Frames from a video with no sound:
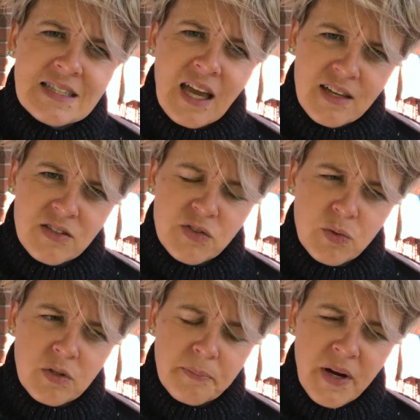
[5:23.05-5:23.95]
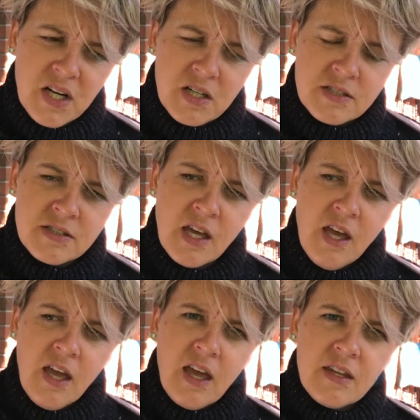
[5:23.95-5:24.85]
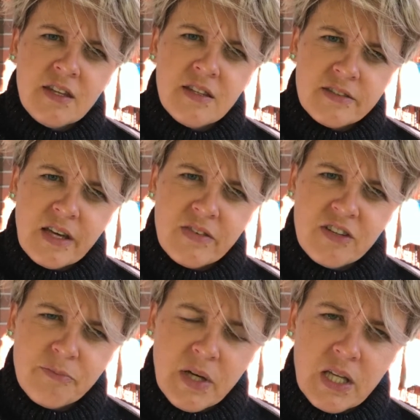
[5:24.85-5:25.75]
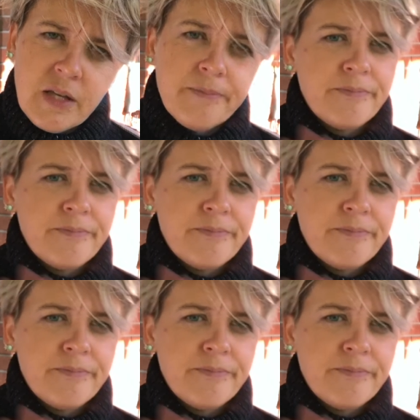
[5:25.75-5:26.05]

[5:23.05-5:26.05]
dinosaur parks, and he doesn't have enough money.